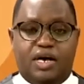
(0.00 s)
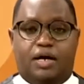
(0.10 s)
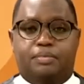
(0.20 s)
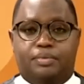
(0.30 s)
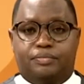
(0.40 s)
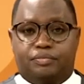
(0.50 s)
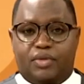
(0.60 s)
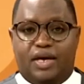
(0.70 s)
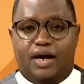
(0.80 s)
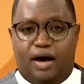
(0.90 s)
tap
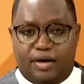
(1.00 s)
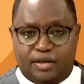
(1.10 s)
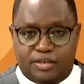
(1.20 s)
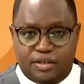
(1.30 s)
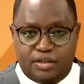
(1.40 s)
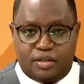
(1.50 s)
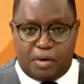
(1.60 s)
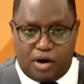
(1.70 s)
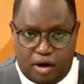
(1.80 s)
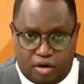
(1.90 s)
and harness the
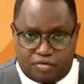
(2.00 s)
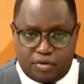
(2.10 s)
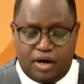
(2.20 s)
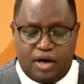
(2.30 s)
power of